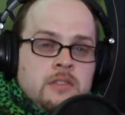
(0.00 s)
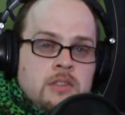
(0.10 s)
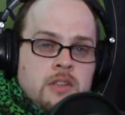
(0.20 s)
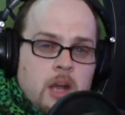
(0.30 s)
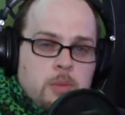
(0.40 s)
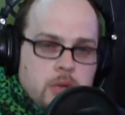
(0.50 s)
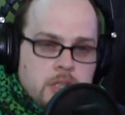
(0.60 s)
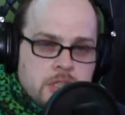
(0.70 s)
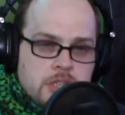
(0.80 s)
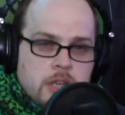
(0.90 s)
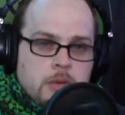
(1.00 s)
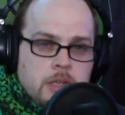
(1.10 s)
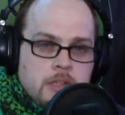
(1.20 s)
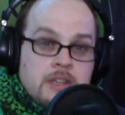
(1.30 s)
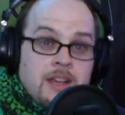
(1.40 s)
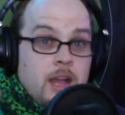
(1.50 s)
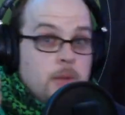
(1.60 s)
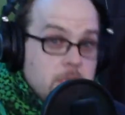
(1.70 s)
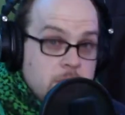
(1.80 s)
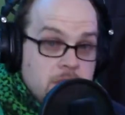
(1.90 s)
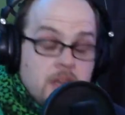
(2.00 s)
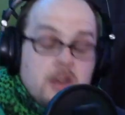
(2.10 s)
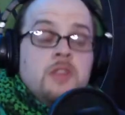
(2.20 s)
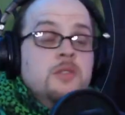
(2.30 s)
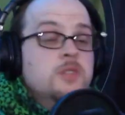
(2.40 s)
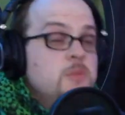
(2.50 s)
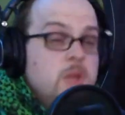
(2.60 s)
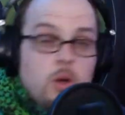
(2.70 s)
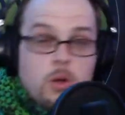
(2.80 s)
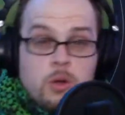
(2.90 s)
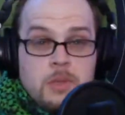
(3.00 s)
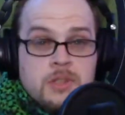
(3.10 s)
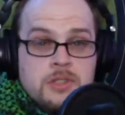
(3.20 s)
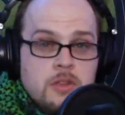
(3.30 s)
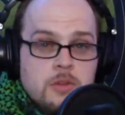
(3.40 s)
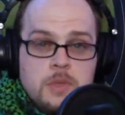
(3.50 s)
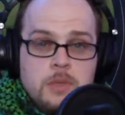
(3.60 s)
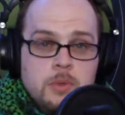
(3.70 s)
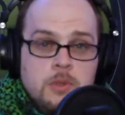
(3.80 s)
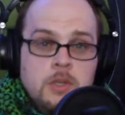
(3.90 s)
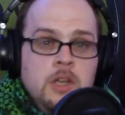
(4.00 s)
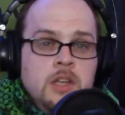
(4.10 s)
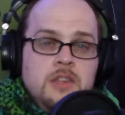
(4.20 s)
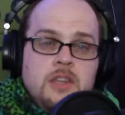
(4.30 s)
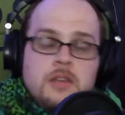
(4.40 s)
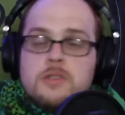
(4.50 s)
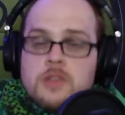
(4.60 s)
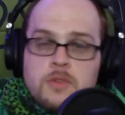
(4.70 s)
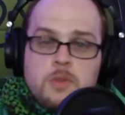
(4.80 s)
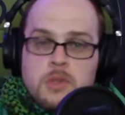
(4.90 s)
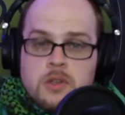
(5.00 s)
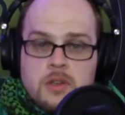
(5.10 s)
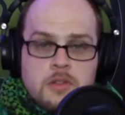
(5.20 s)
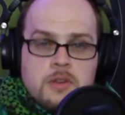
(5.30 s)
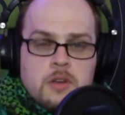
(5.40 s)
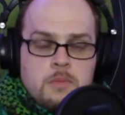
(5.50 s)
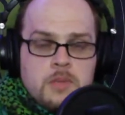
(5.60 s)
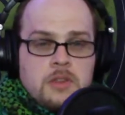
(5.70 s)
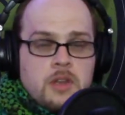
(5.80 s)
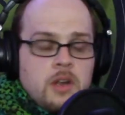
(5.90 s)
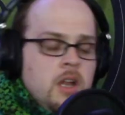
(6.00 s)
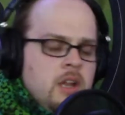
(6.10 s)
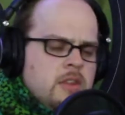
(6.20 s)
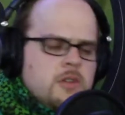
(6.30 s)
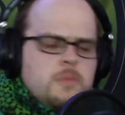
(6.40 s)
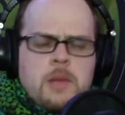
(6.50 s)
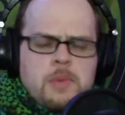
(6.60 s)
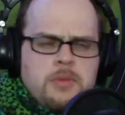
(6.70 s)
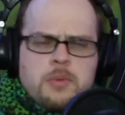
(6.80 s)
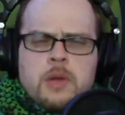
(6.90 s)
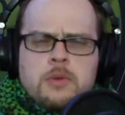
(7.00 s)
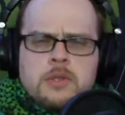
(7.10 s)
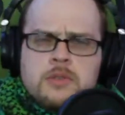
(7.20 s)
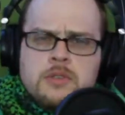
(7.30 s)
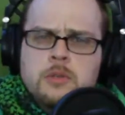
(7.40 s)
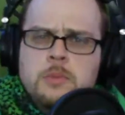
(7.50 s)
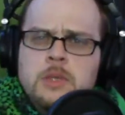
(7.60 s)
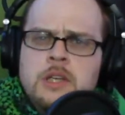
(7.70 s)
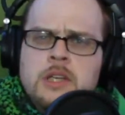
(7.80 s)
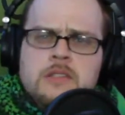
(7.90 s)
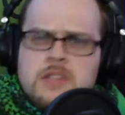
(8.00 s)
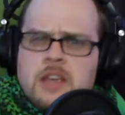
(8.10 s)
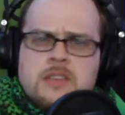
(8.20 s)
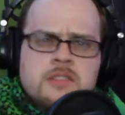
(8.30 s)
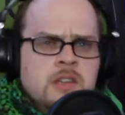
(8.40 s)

Operation Shadowlands. I'm going to be there. There's going to be a whole bunch of other people in the airsoft community. They're going to be there. They're peppered throughout YouTube, techs,